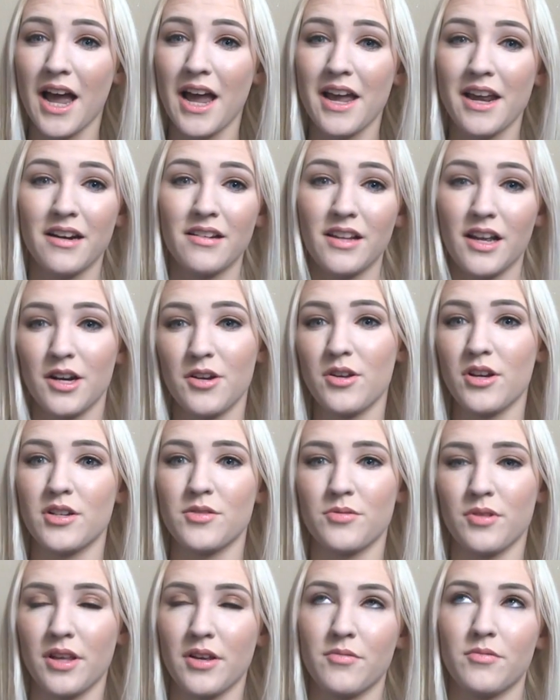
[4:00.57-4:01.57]
and a lot of you
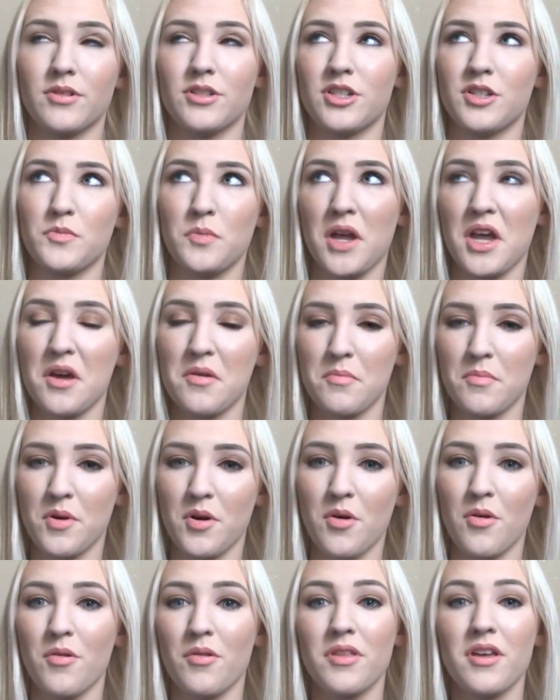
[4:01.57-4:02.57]
guys were like, well, just pan
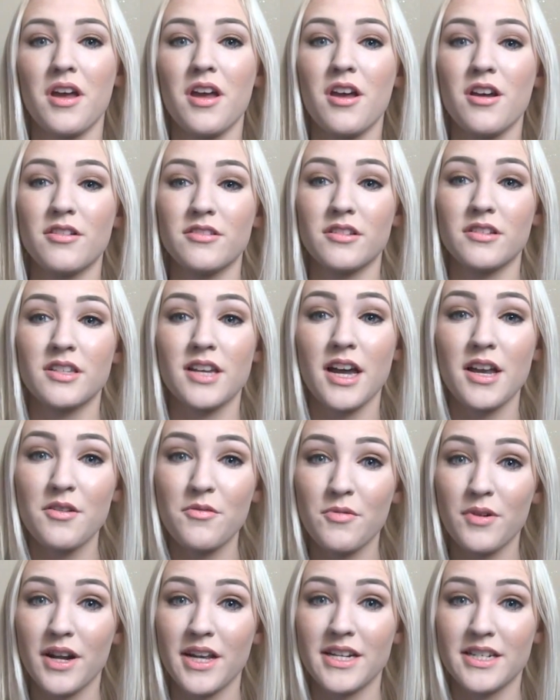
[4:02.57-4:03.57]
both. So that's kind of
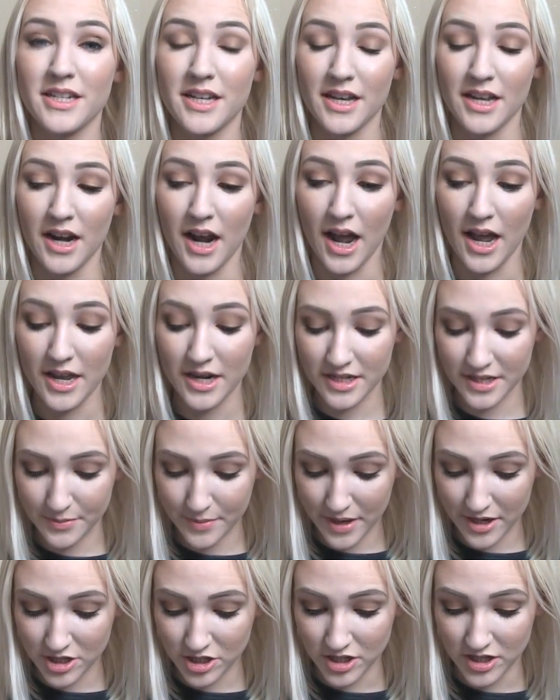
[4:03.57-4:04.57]
what I did. I ended up
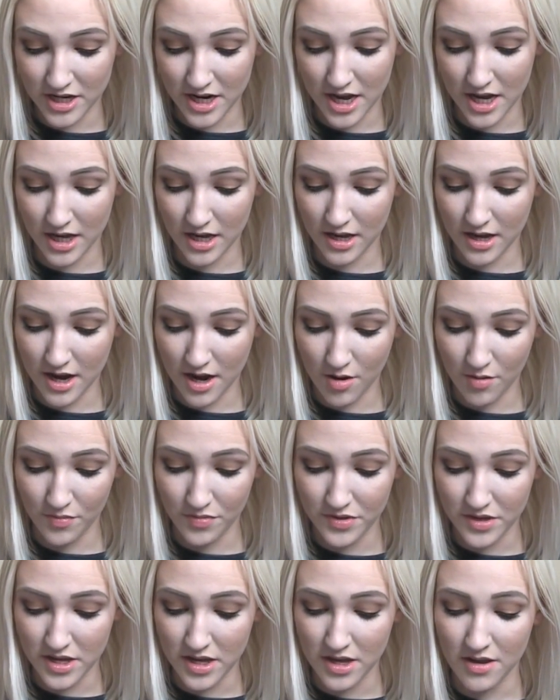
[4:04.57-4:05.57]
actually taking
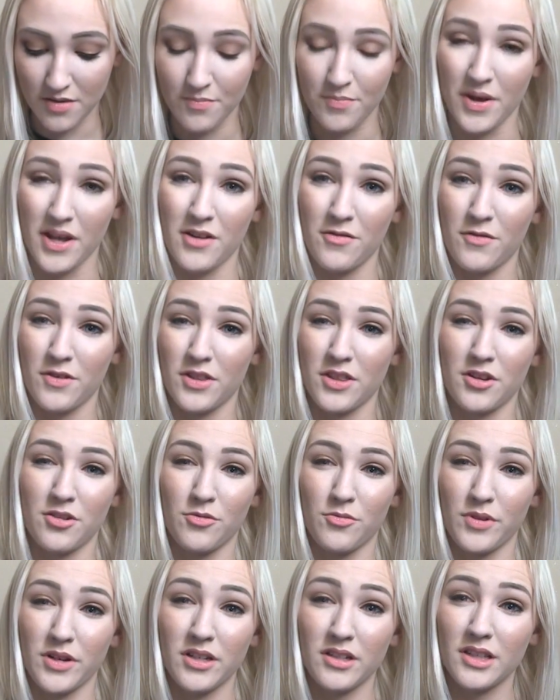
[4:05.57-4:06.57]
out the Benefit Their
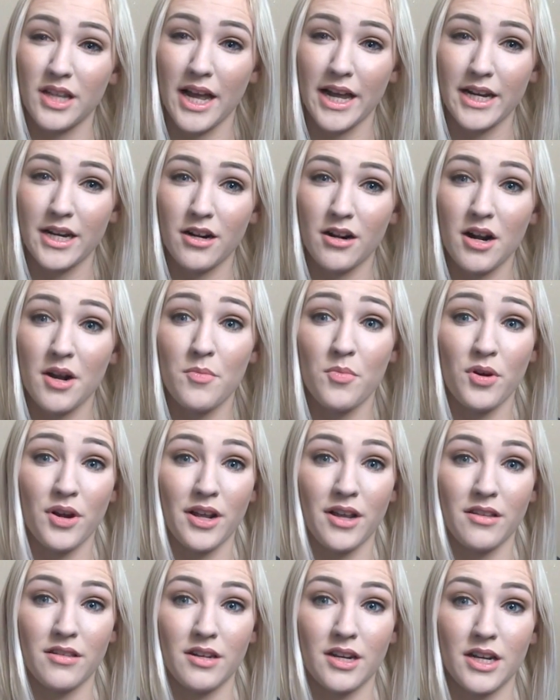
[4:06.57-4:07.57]
Real Liner and
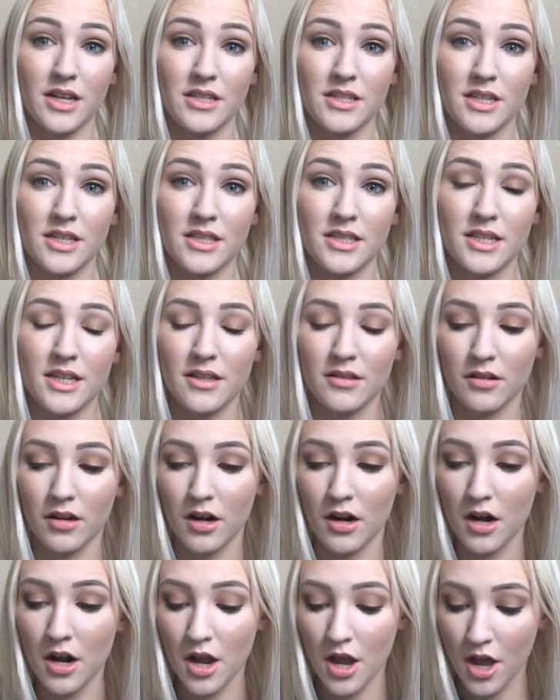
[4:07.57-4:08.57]
putting in the NYX
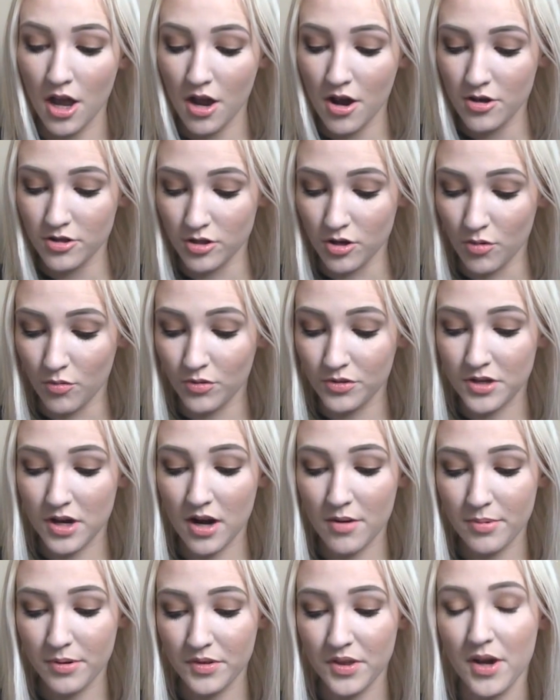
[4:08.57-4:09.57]
Concealer. So we'll
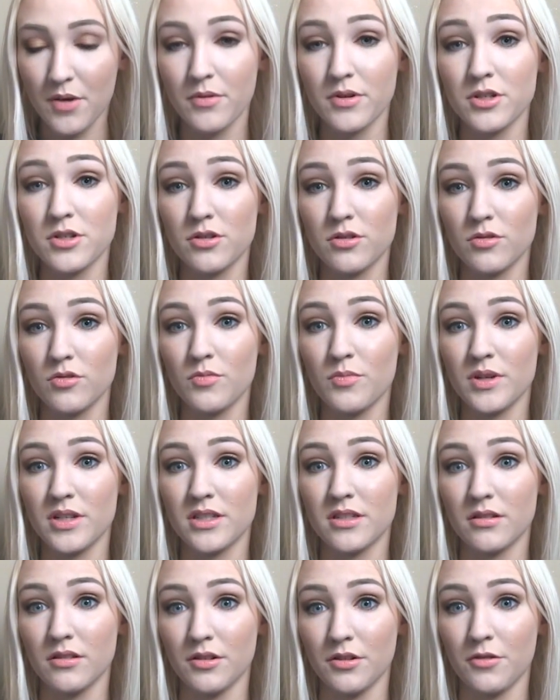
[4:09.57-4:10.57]
talk about that one too, but it's
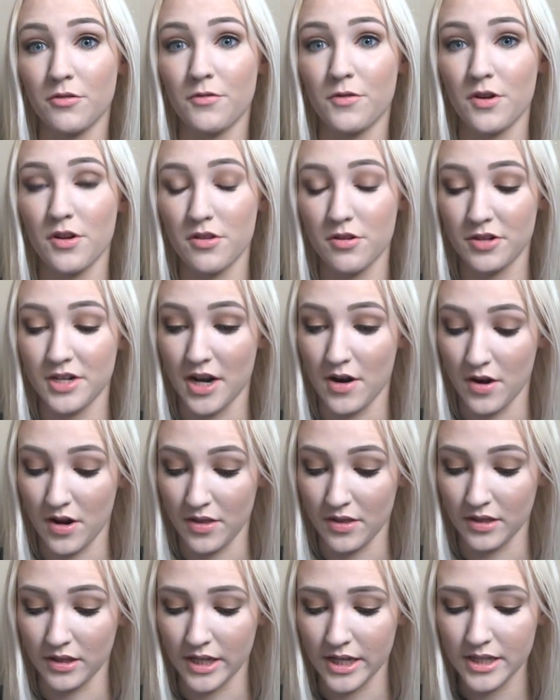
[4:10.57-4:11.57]
a little further down on
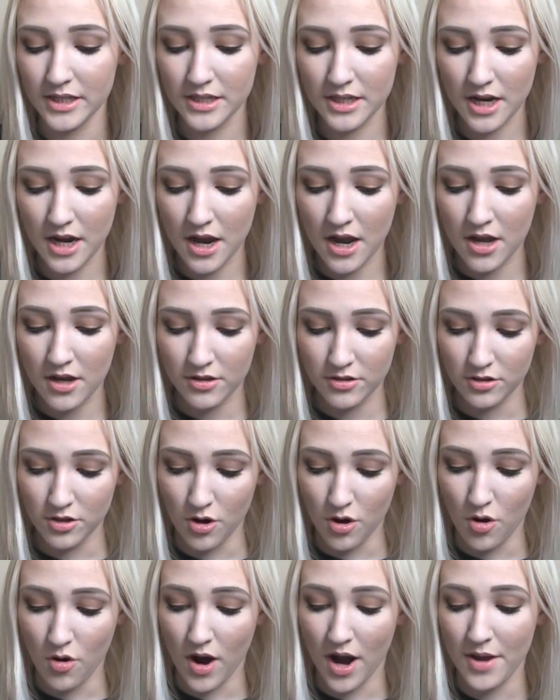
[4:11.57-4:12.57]
the list.
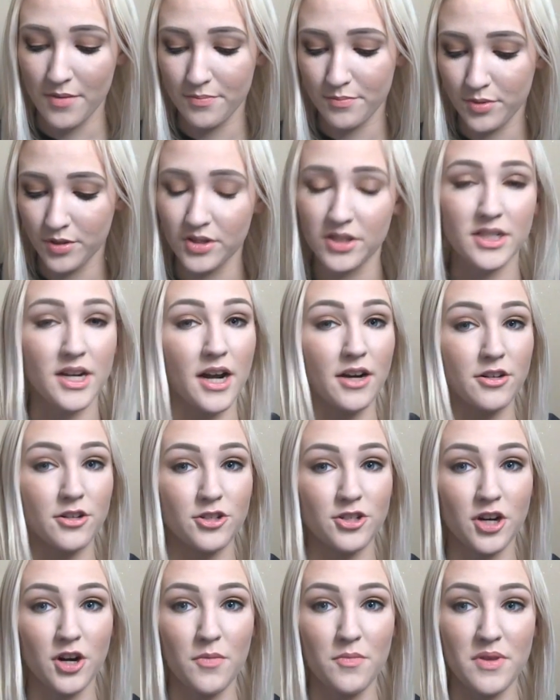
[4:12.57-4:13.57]
So I put the Dr.
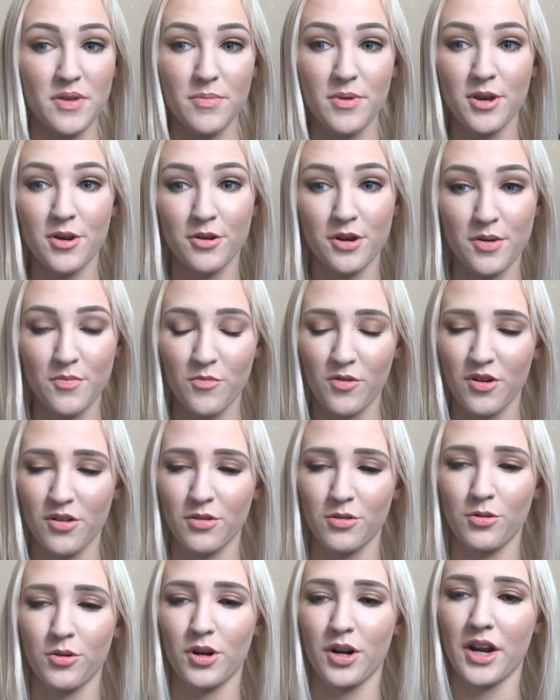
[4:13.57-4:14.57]
Jart BB Cream where the
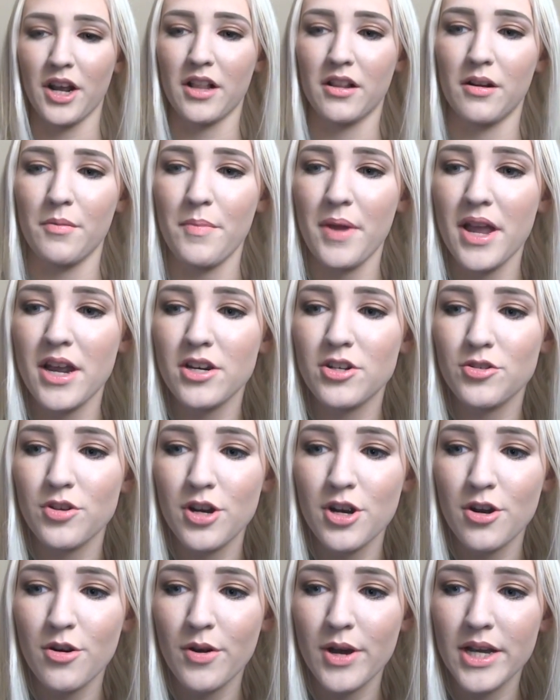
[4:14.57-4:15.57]
Laura Geller Bake
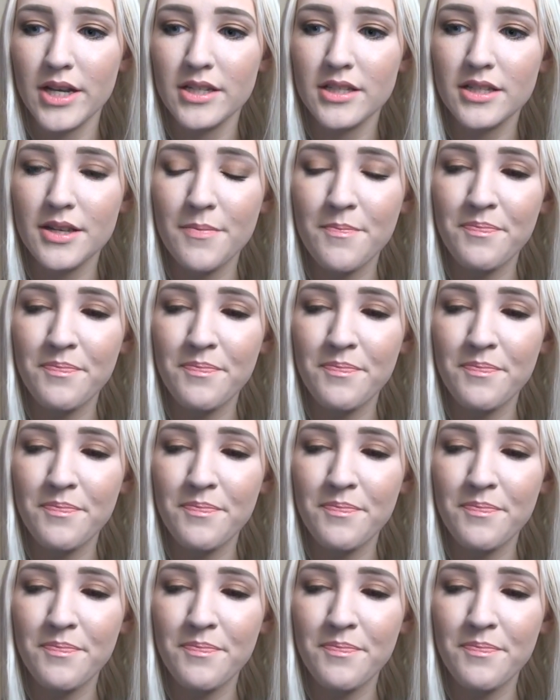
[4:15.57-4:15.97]
Trio is.